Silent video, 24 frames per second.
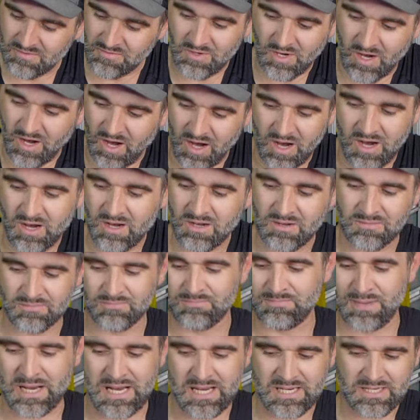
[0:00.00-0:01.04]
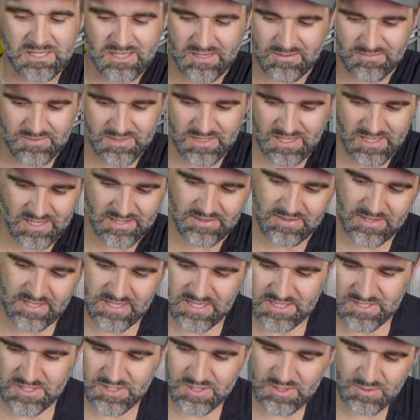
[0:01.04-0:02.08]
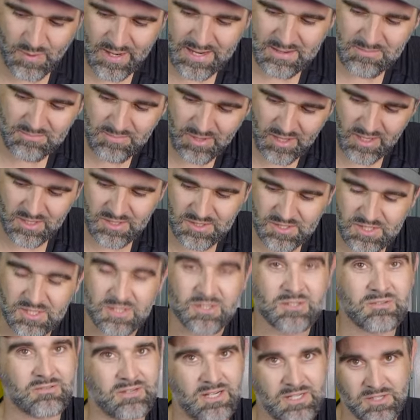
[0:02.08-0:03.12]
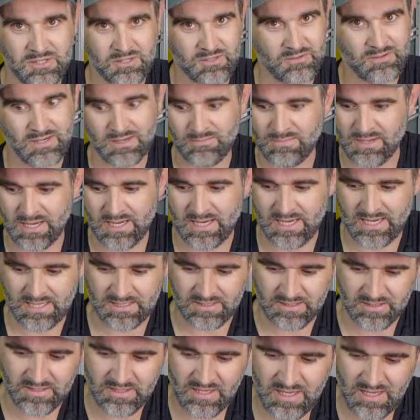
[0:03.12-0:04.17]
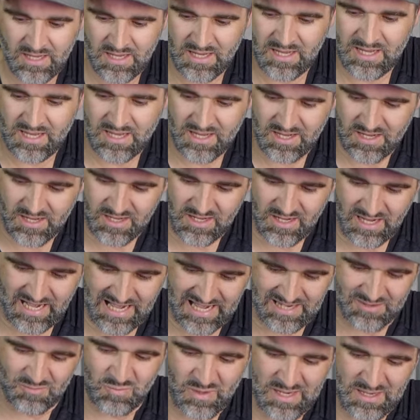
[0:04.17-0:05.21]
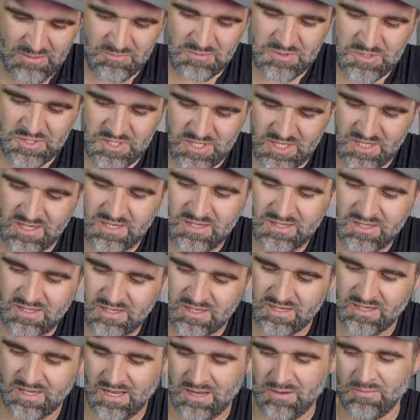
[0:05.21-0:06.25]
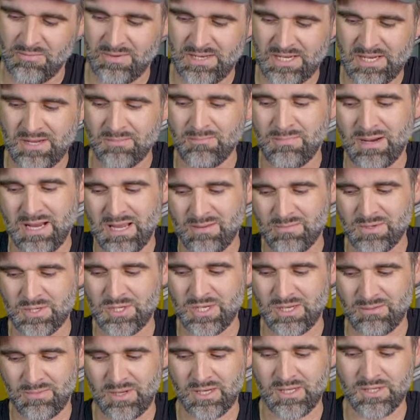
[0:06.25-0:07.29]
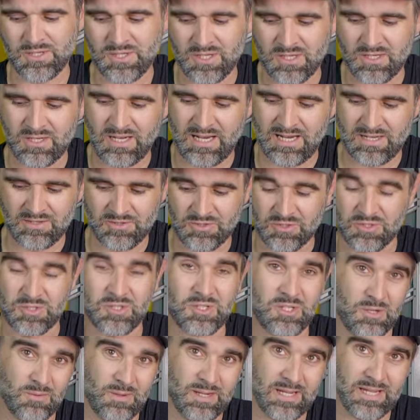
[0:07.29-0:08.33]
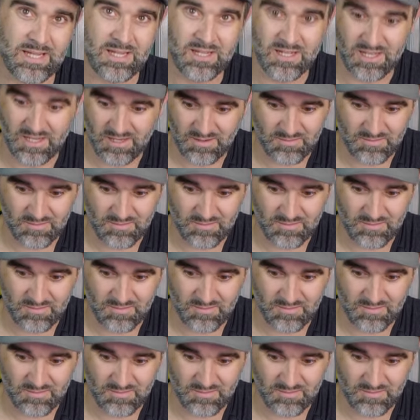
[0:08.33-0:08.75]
got aren't biceps like this, you ain't polishing scratches away by hand. And why would you when you can buy a machine polisher and just do it?